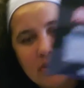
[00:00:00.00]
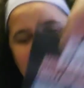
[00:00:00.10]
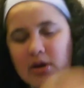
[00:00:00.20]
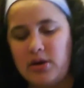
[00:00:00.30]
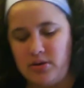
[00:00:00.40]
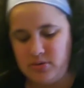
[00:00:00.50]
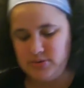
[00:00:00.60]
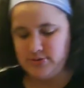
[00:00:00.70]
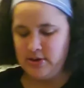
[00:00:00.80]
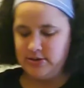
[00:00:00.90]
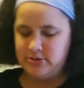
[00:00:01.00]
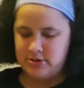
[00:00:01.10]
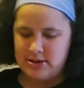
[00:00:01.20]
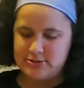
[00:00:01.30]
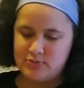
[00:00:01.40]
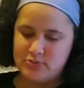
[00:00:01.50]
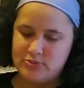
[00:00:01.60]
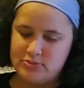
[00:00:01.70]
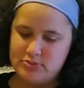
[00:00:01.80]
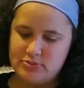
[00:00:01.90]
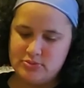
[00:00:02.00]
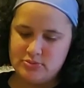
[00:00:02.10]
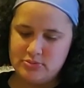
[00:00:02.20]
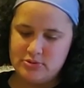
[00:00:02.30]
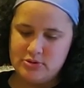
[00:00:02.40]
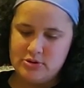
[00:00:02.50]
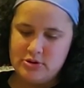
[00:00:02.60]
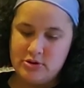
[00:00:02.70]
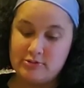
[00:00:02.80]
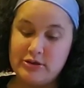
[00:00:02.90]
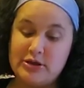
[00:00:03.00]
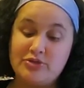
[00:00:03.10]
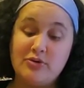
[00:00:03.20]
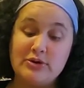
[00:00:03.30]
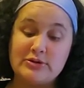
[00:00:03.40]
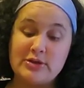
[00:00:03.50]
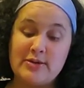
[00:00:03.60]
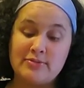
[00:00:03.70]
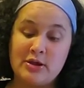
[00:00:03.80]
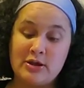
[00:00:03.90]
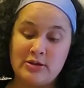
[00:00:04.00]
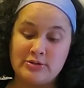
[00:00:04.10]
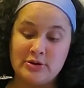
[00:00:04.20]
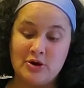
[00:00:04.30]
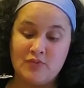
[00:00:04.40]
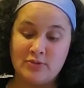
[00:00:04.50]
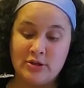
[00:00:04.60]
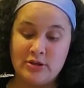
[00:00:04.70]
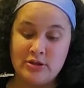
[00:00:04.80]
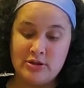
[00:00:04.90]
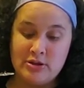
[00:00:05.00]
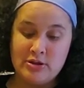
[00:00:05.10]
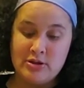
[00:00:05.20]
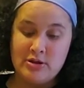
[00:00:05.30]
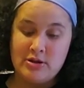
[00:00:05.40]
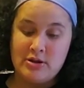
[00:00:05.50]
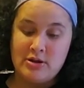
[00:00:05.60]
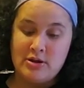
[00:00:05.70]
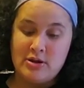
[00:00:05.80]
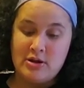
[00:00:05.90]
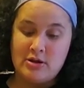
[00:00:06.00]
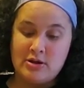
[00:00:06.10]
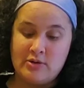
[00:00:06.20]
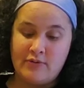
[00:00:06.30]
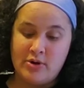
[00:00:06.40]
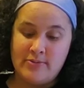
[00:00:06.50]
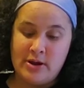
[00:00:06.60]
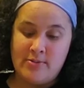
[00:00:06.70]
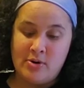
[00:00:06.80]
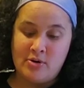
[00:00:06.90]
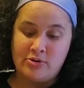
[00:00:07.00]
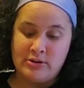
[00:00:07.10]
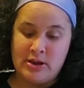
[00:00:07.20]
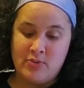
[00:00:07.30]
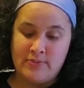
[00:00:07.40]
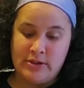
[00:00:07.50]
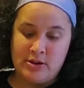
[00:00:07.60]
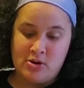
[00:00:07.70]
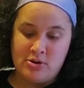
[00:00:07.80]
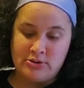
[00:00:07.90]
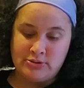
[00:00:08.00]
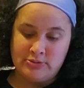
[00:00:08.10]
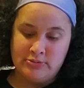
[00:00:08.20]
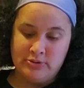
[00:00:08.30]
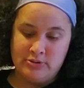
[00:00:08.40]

Alright, scratch the next one. You have to get three of the same thing. So hopefully I'll get a free Bam Ultra. That would be awesome.